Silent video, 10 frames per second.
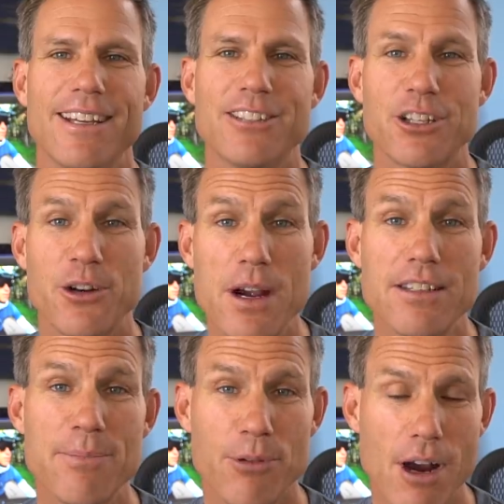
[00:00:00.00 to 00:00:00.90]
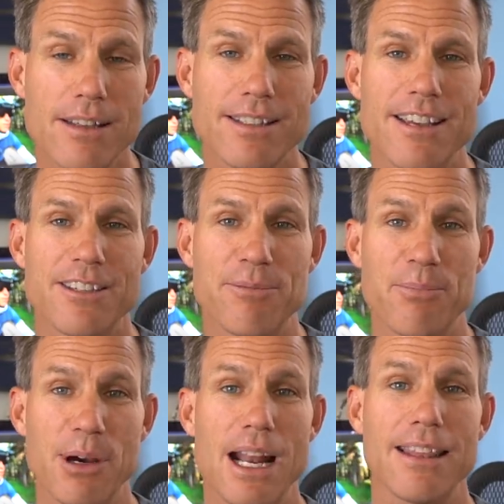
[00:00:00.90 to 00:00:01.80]
It's a crazy process,
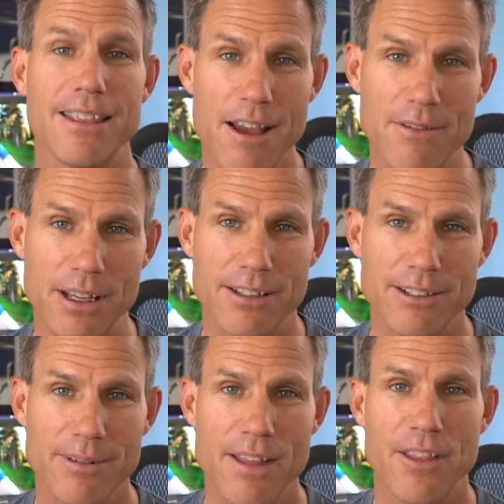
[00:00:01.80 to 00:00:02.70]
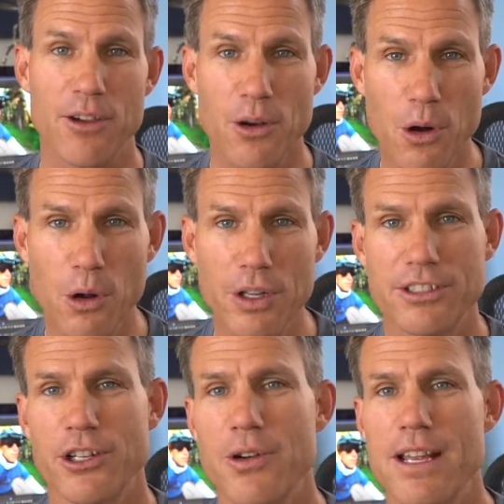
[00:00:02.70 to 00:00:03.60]
but I love it. And the goal is
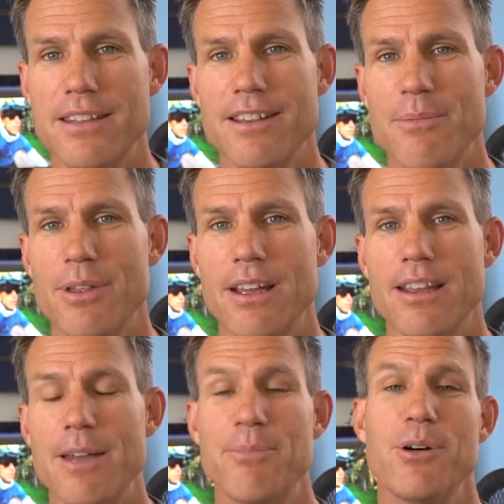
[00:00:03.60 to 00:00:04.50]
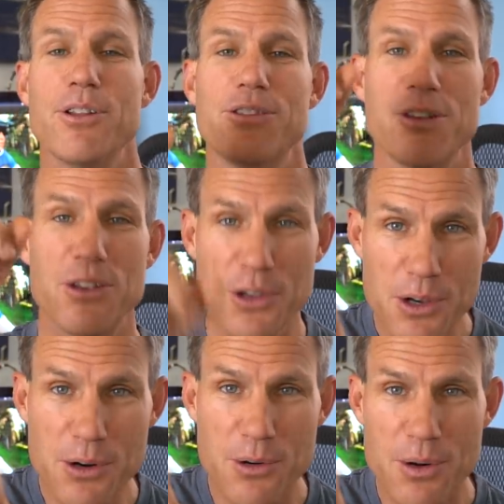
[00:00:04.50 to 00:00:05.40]
to create something that puts
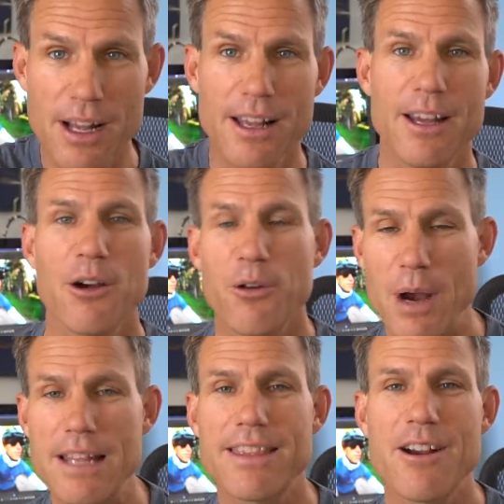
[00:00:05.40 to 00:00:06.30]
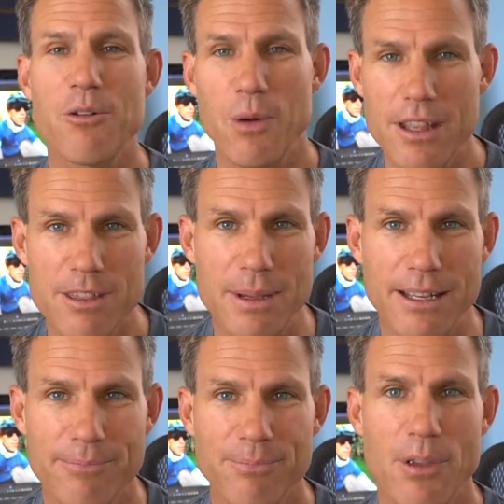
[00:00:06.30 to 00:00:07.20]
you right there with
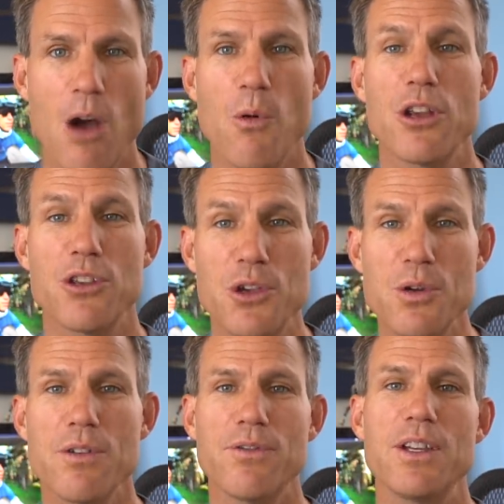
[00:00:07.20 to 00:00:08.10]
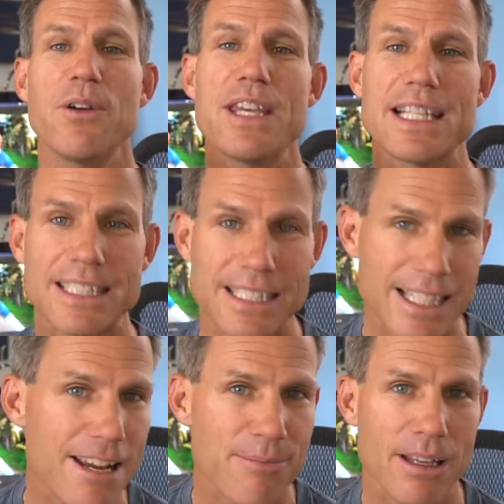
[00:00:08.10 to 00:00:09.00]
me. I want you to feel the
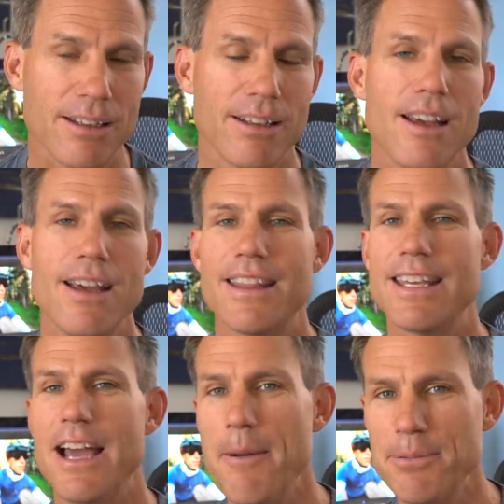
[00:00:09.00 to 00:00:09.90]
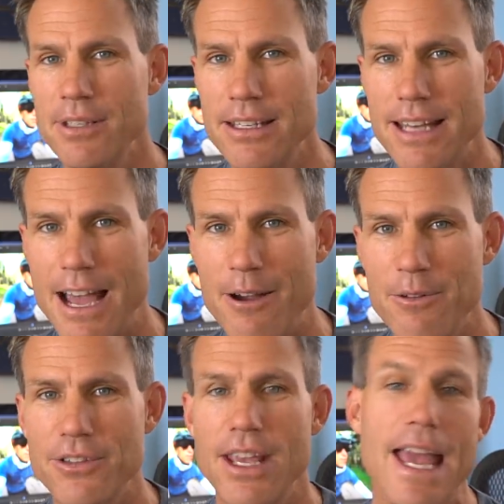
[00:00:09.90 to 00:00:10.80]
excitement, the ups and
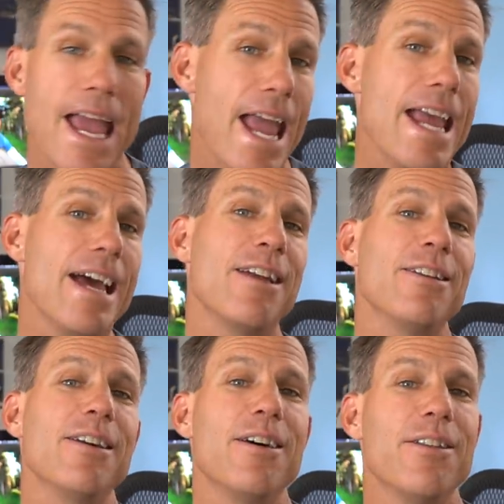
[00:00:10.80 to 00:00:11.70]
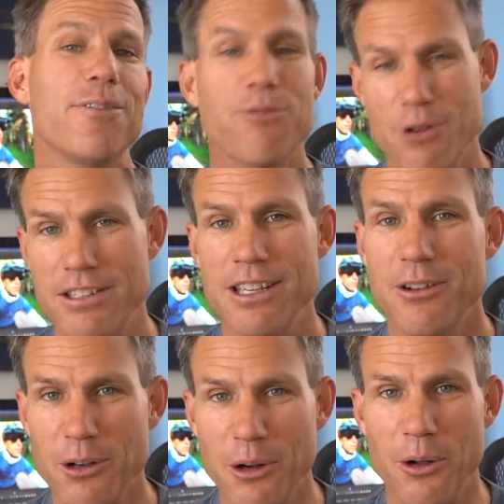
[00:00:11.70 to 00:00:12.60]
downs, and the
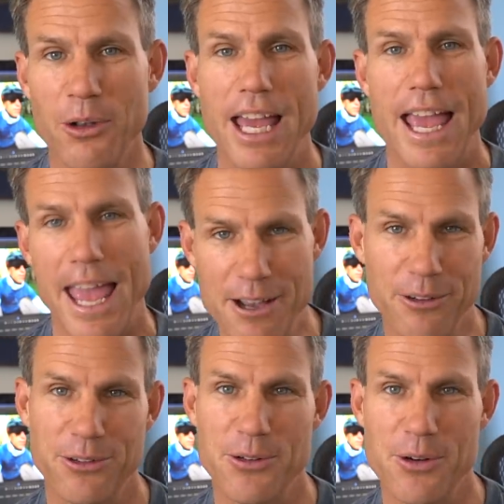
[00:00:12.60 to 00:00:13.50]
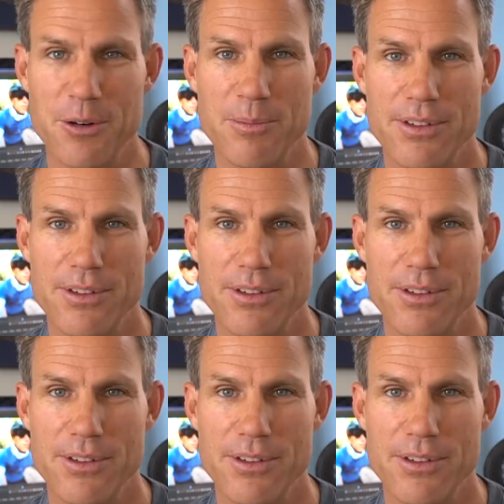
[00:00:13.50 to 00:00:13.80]
freezing cold hailstorms.